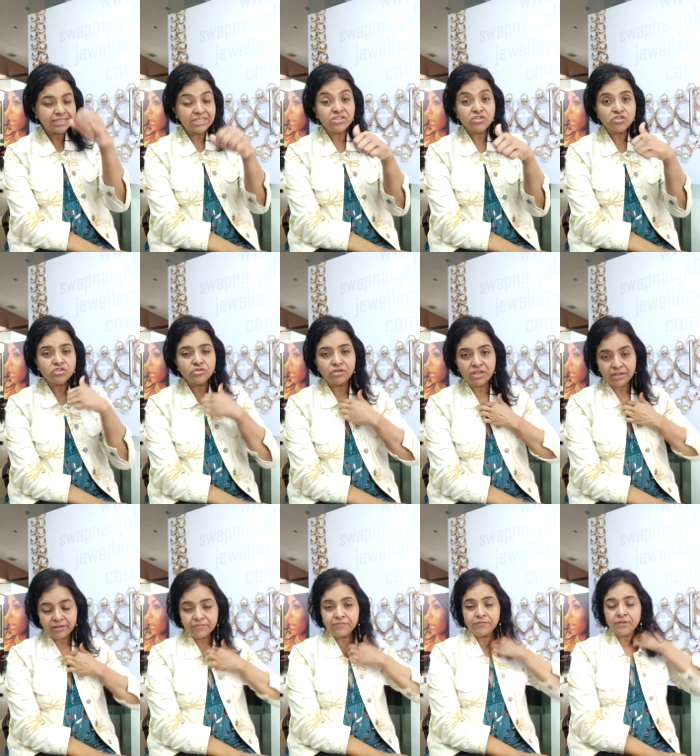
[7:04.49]
tinge to
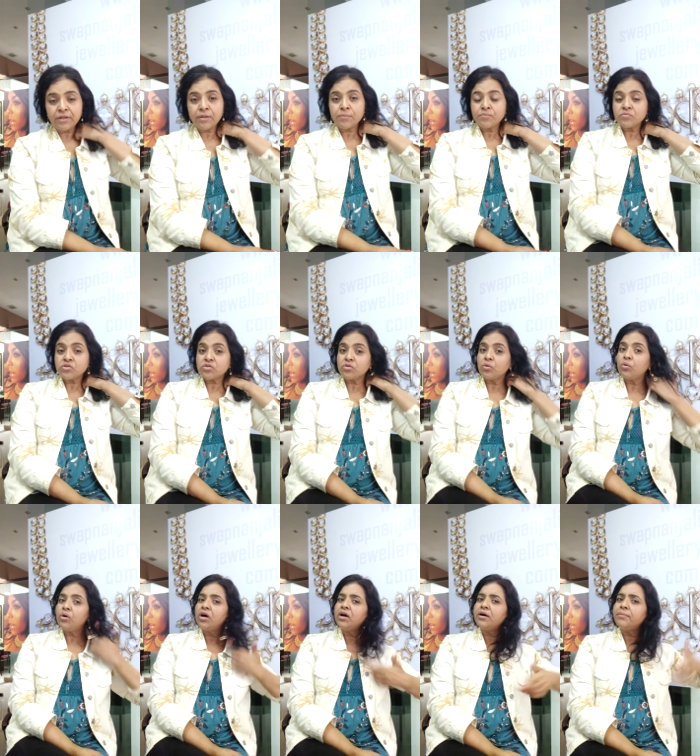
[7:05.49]
love.
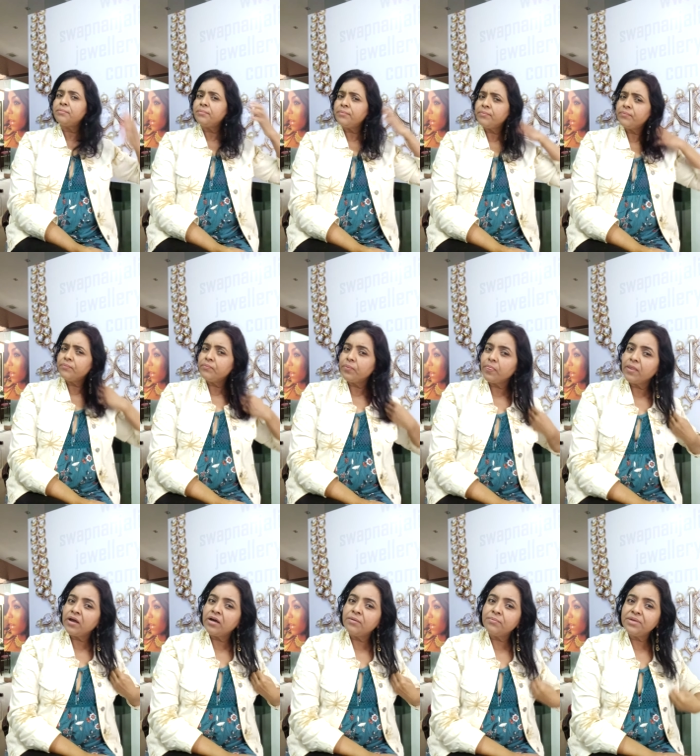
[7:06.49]
So um,
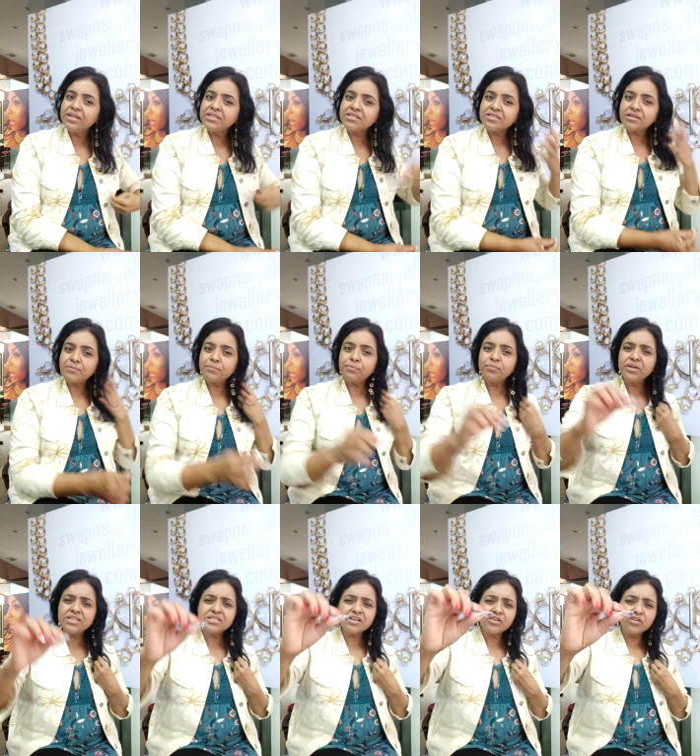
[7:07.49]
um, it's a
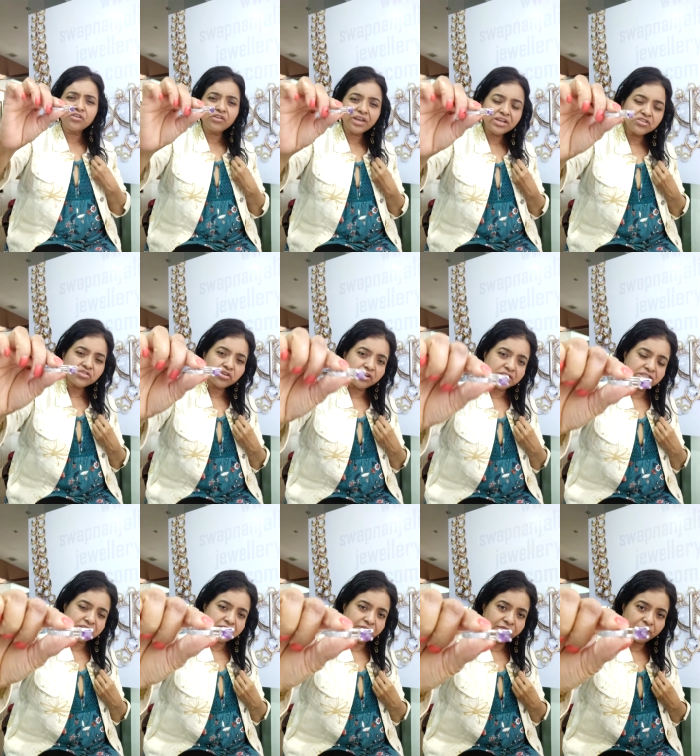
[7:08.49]
it's a great
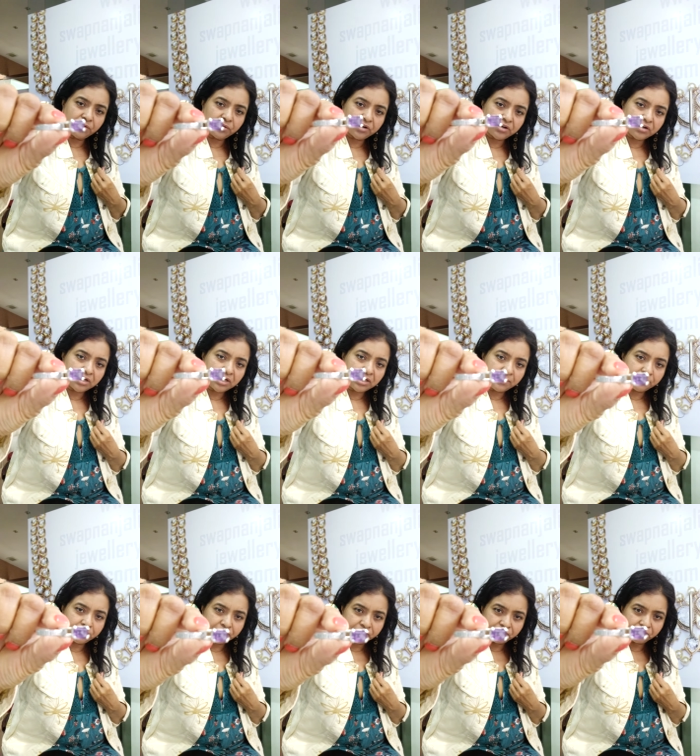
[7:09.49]
choice if you're
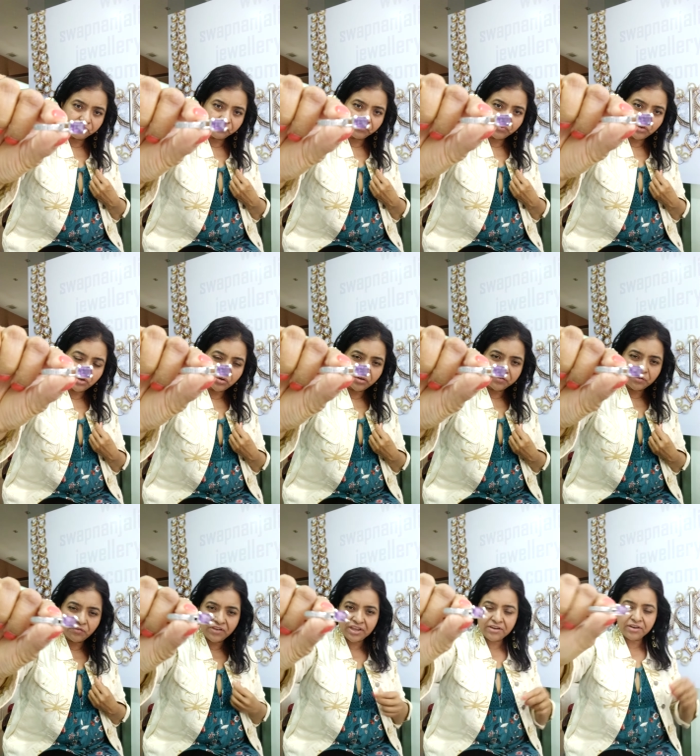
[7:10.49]
um, you know if
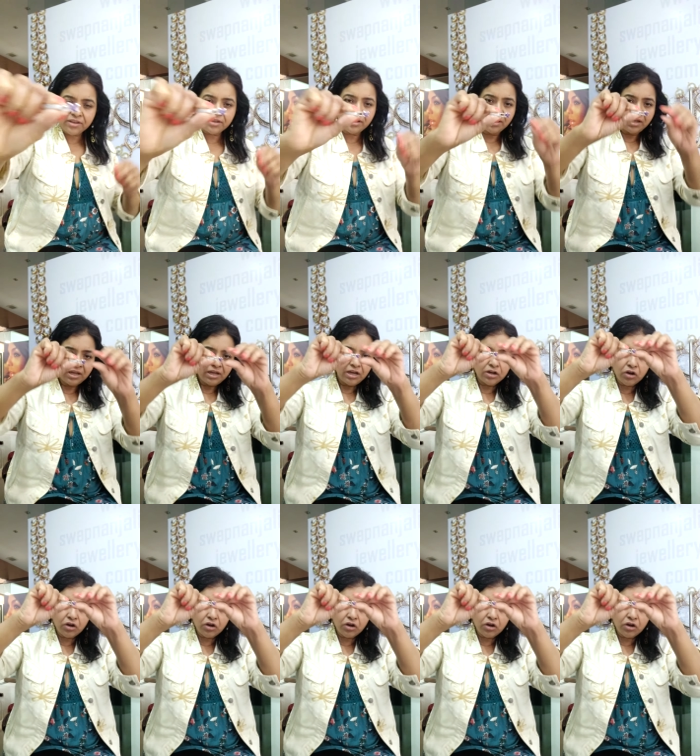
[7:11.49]
you're wearing a